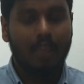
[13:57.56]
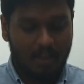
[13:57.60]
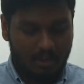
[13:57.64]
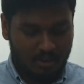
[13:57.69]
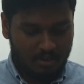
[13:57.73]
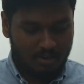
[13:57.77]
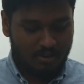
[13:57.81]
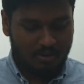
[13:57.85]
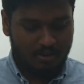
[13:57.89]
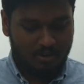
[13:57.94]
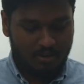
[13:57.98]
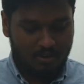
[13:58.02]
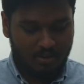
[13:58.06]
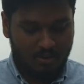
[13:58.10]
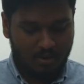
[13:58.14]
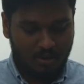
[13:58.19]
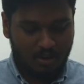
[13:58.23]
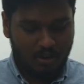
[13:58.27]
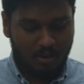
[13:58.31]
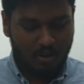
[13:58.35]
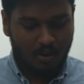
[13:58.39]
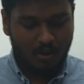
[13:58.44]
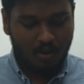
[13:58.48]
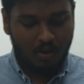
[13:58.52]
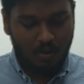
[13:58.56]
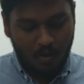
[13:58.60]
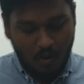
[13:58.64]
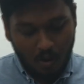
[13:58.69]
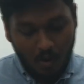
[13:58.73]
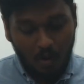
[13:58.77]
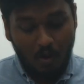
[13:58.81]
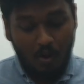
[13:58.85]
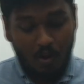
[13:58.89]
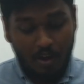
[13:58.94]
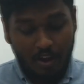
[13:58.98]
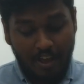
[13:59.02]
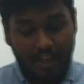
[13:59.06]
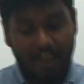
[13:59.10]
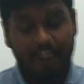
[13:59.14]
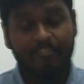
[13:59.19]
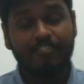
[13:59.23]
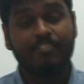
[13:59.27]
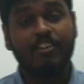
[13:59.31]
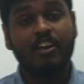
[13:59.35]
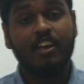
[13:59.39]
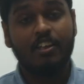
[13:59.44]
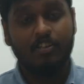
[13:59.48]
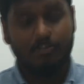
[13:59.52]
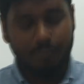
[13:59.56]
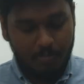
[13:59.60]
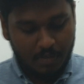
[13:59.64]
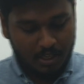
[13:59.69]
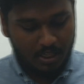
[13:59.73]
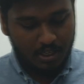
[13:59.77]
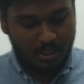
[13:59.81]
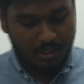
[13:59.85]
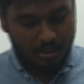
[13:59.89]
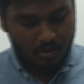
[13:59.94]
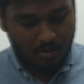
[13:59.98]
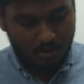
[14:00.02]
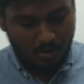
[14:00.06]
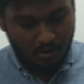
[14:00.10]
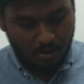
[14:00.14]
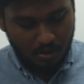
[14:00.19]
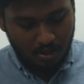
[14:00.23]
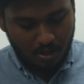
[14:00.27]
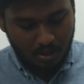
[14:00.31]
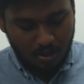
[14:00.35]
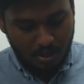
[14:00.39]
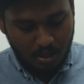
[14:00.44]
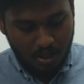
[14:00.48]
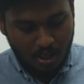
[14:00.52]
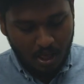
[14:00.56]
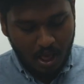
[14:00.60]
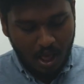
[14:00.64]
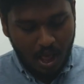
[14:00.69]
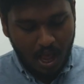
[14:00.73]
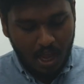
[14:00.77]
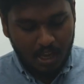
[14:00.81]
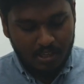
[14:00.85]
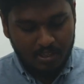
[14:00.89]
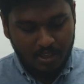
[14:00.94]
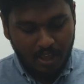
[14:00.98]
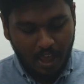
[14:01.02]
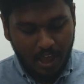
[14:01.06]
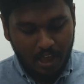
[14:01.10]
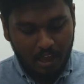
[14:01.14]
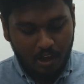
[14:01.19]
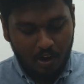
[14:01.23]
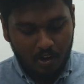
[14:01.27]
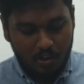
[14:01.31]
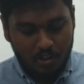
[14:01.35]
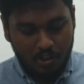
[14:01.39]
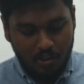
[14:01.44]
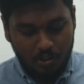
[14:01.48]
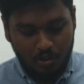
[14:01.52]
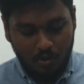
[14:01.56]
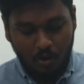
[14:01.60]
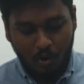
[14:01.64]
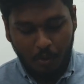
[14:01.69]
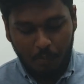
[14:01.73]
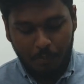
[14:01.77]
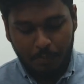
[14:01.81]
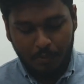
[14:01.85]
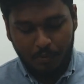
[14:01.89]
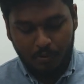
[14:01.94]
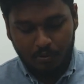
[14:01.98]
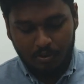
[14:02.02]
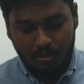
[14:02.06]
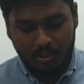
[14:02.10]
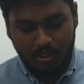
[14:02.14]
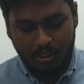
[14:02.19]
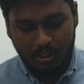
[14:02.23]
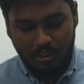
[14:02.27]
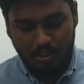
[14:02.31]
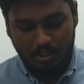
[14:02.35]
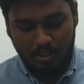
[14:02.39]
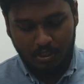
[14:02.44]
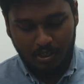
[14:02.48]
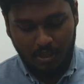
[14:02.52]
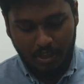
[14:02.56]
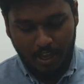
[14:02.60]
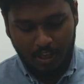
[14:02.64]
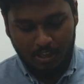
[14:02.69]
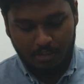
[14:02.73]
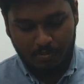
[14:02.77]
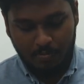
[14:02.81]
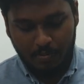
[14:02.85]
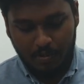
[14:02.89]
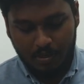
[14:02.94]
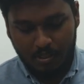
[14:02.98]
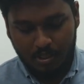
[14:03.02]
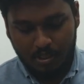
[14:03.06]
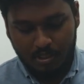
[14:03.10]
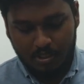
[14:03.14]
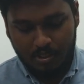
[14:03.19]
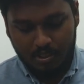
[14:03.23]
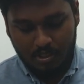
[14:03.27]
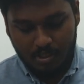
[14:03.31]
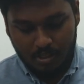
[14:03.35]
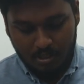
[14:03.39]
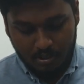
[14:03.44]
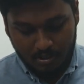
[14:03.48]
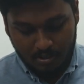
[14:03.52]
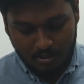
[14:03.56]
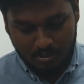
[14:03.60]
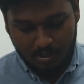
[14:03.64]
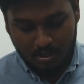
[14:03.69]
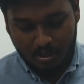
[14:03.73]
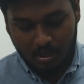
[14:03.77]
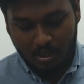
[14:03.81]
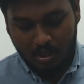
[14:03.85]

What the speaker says: and or FASB ask accountant to compute the expenditures